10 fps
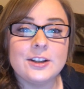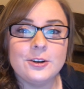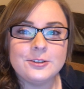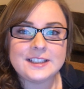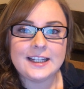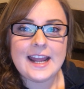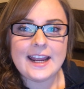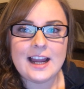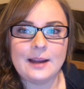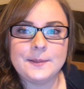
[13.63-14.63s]
So
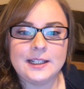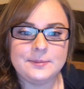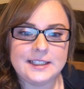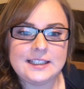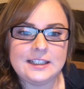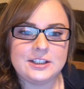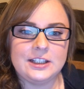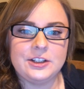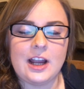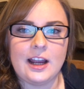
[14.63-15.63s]
today I'm going to be
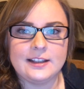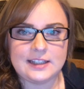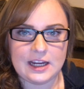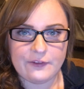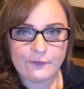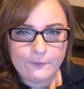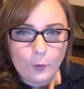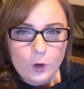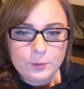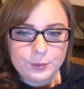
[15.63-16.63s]
teaching you guys a
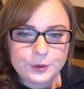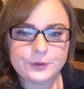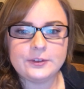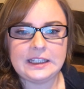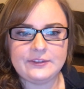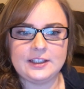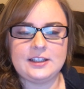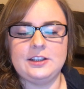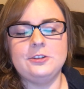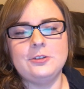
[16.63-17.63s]
foolproof Leave It
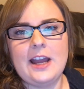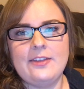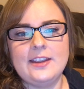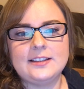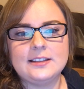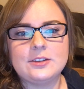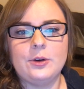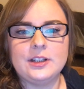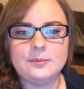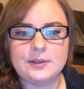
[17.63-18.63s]
cue, and this is
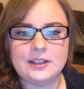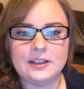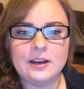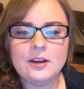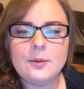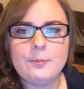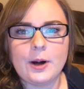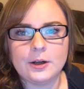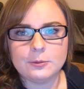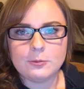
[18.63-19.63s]
going to be
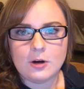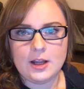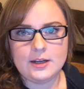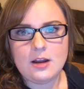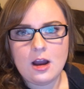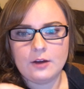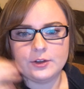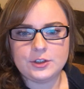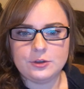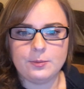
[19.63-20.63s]
part one of
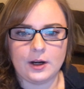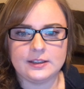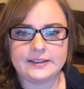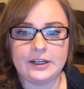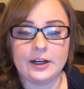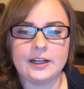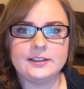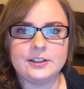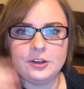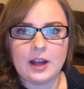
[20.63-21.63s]
a two-part
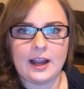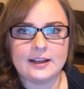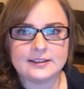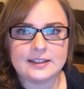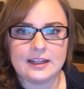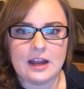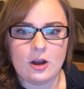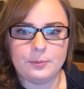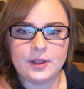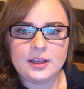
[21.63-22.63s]
series, so you guys can
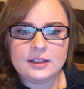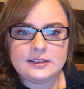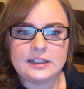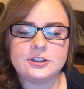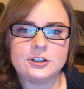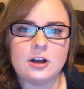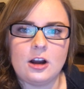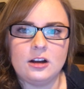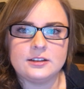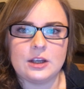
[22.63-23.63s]
help teach your
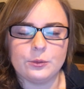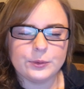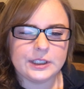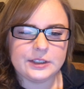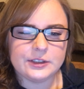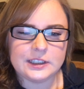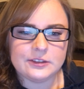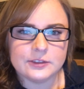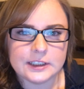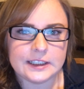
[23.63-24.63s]
dogs a
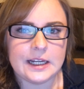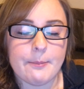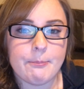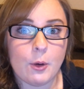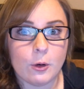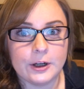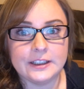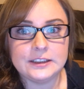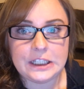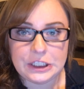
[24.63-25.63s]
really
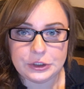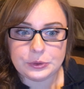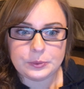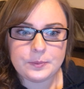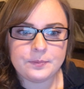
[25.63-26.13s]
important cue.